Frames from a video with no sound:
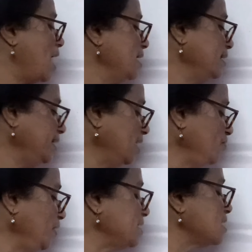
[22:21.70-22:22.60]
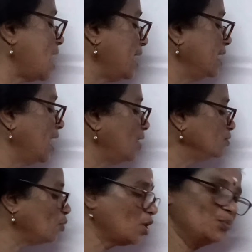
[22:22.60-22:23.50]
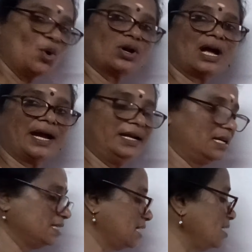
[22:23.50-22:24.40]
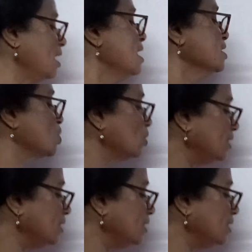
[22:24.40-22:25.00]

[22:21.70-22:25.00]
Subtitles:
and in which I have one more hydrogen, so